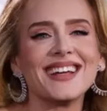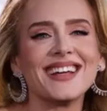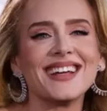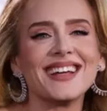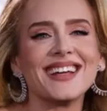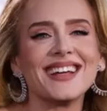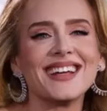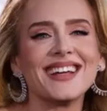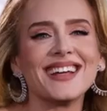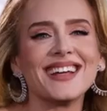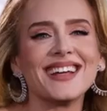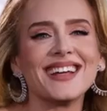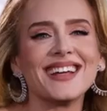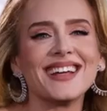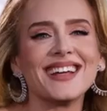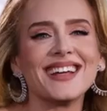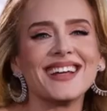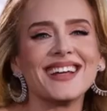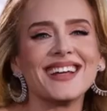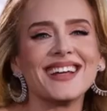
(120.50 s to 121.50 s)

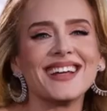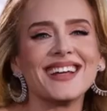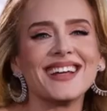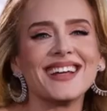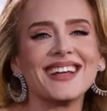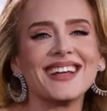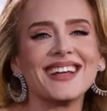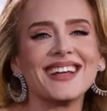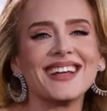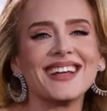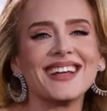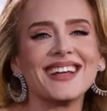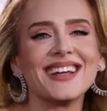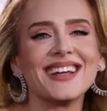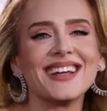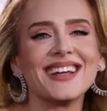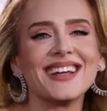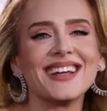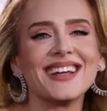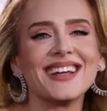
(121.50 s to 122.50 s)

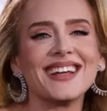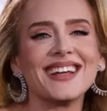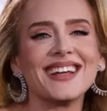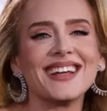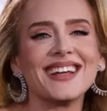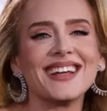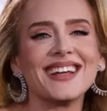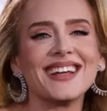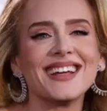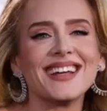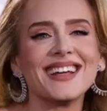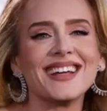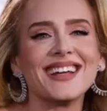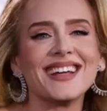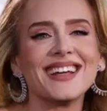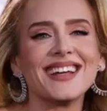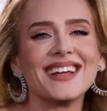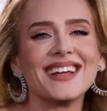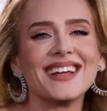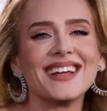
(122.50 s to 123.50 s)

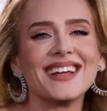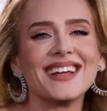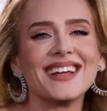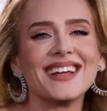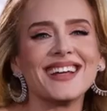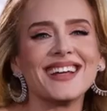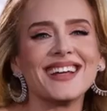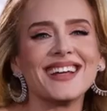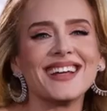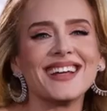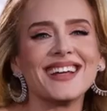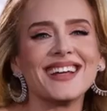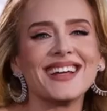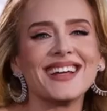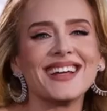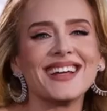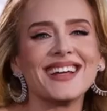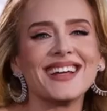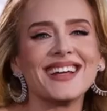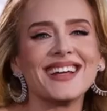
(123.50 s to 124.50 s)

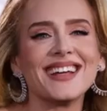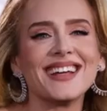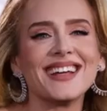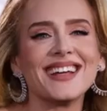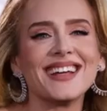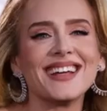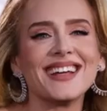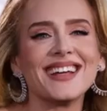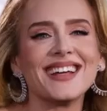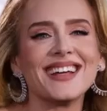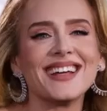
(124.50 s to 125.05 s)
The face doesn't move, so there is nothing to read.